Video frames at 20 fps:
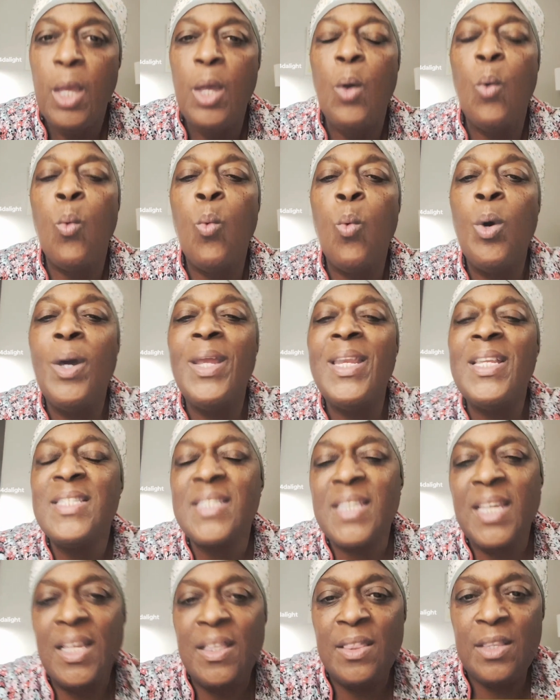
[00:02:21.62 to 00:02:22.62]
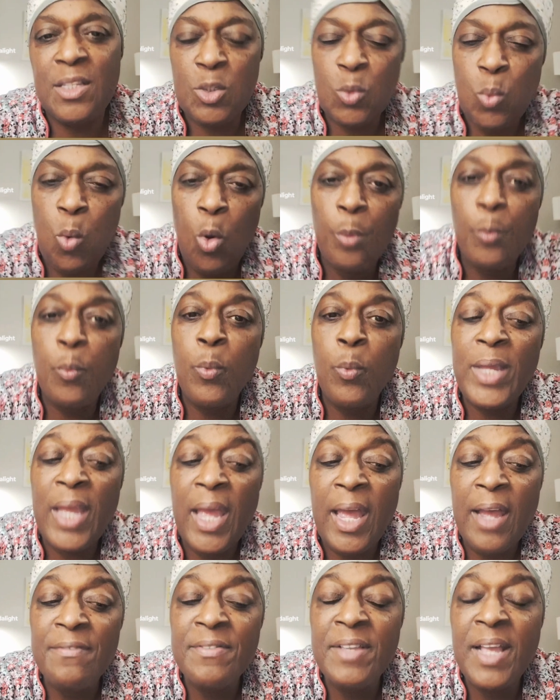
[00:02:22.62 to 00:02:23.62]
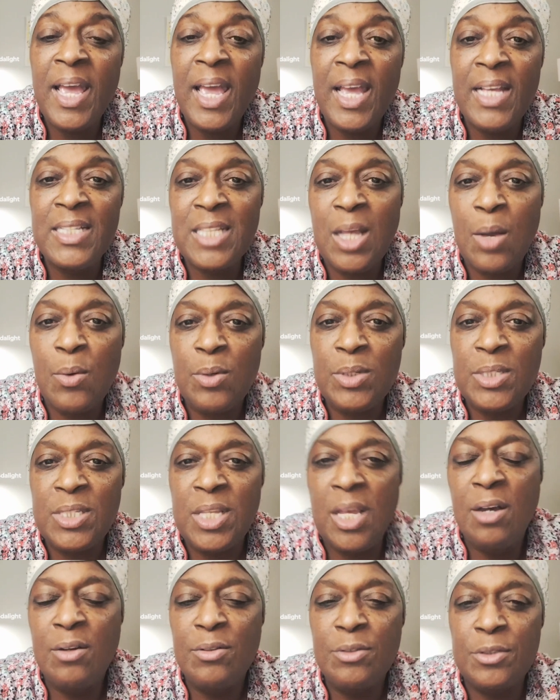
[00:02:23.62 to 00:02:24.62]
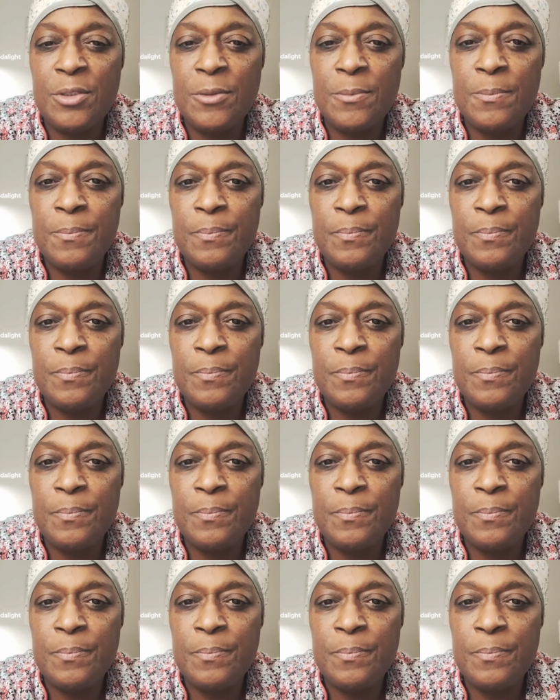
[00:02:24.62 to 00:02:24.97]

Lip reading: What is in the swamp? We have to ask ourselves.